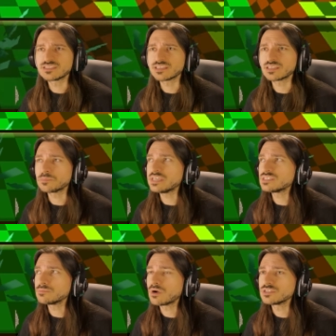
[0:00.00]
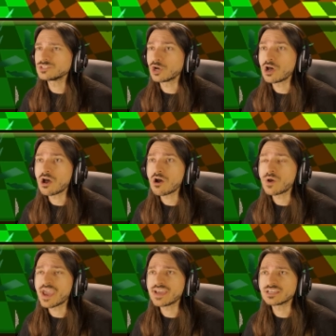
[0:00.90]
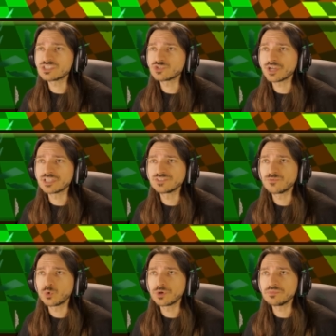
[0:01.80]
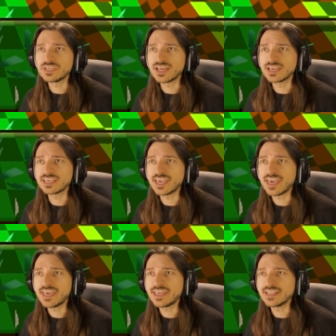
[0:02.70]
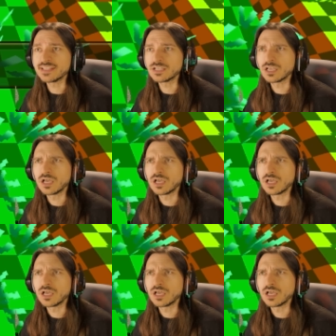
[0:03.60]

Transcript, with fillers: this like the pizza monster? Oh, Hank is transformed yet again.